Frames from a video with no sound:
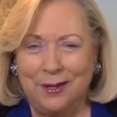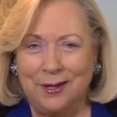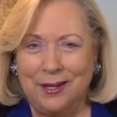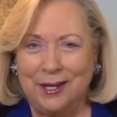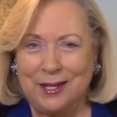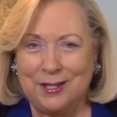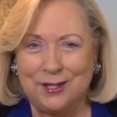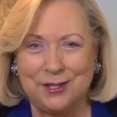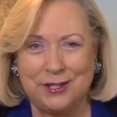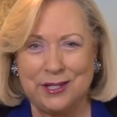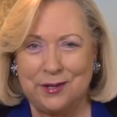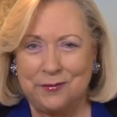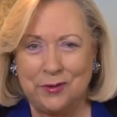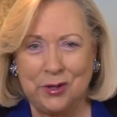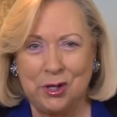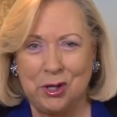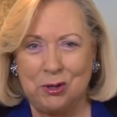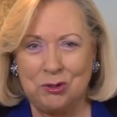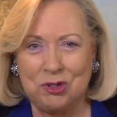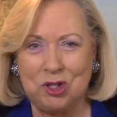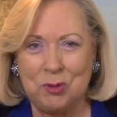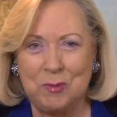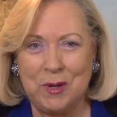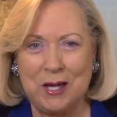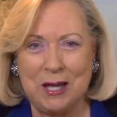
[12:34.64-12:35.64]
It's
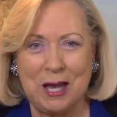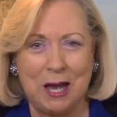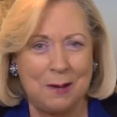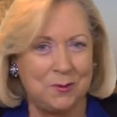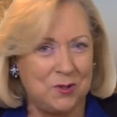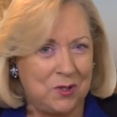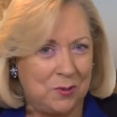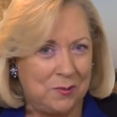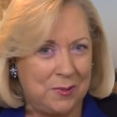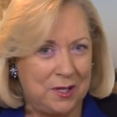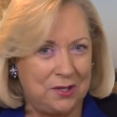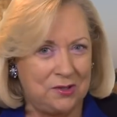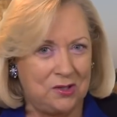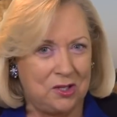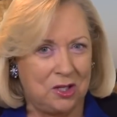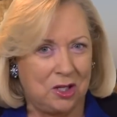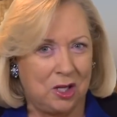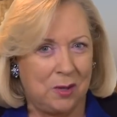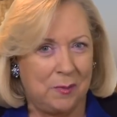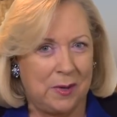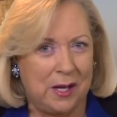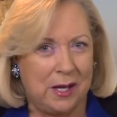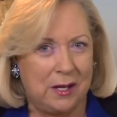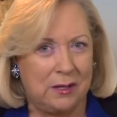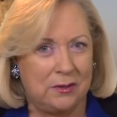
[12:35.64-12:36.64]
difficult to be optimistic
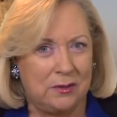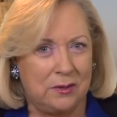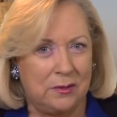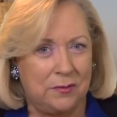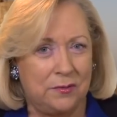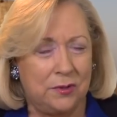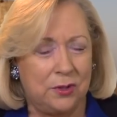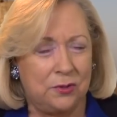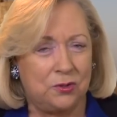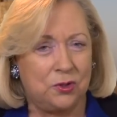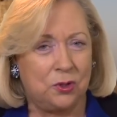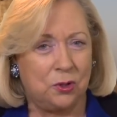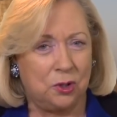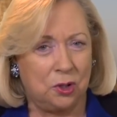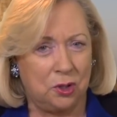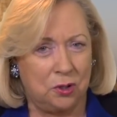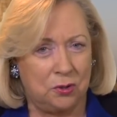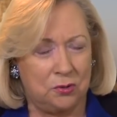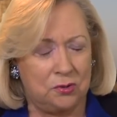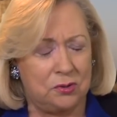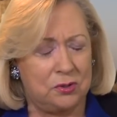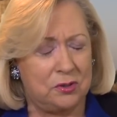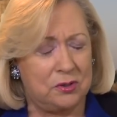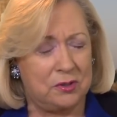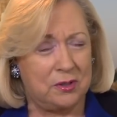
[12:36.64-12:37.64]
about the future
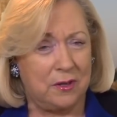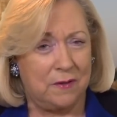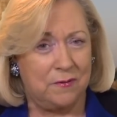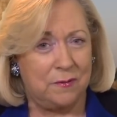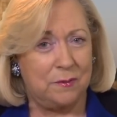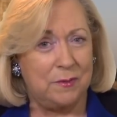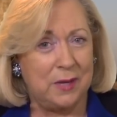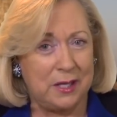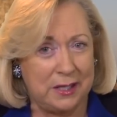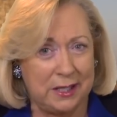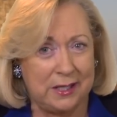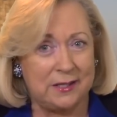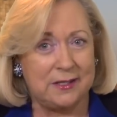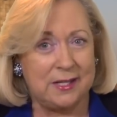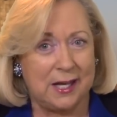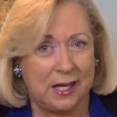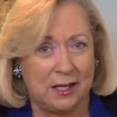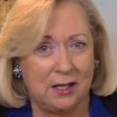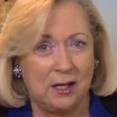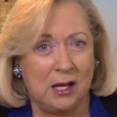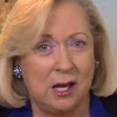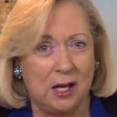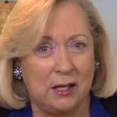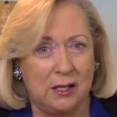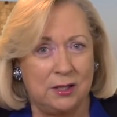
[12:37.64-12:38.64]
use of many
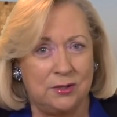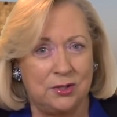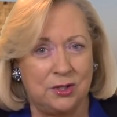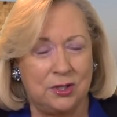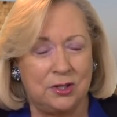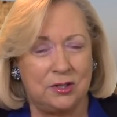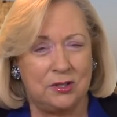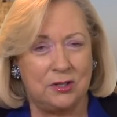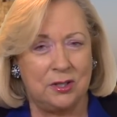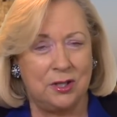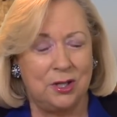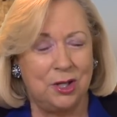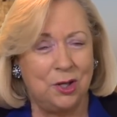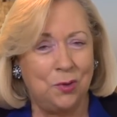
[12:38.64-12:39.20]
technologies.